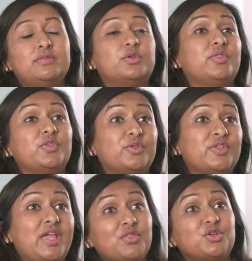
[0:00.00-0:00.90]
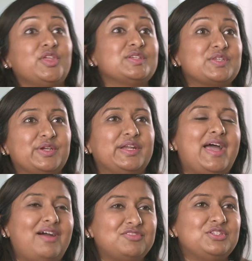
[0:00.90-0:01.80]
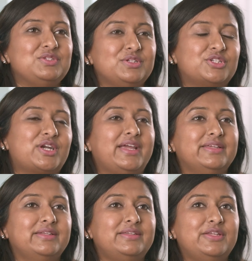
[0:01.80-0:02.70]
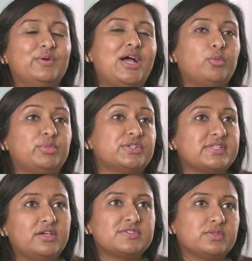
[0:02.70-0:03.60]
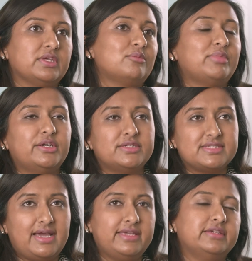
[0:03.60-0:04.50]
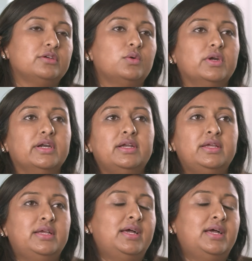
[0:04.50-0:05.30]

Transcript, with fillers: Then there are the other things that you're going to have to do to try and, you know, help yourself, so like a better diet or,